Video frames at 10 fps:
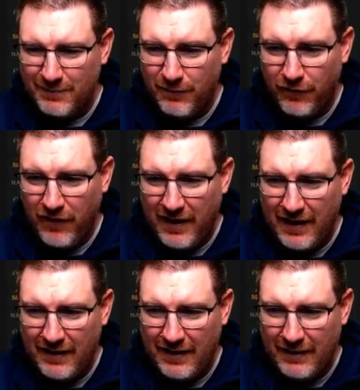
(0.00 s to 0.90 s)

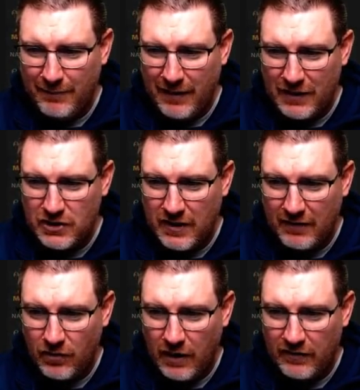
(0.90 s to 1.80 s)
fairly much
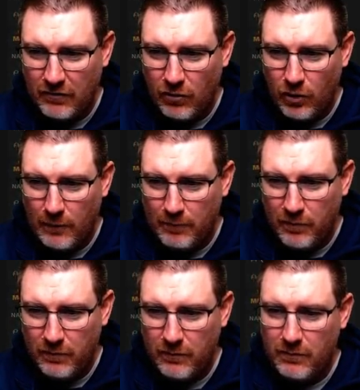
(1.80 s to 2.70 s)
these guys are all
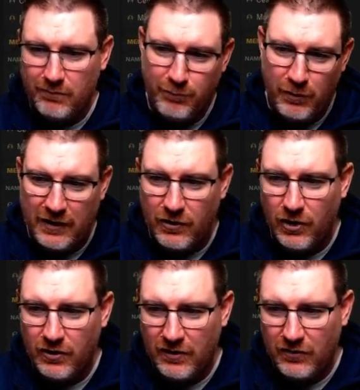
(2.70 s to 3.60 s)
pretty
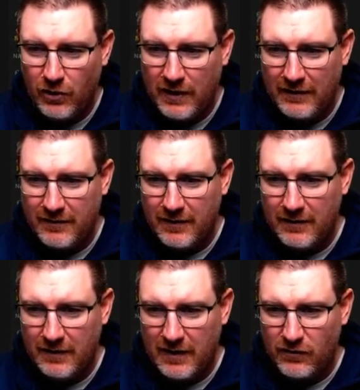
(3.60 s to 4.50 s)
good. There's no need to
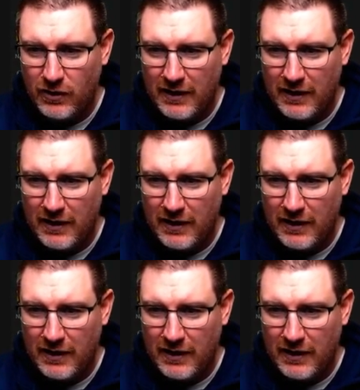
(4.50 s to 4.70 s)
get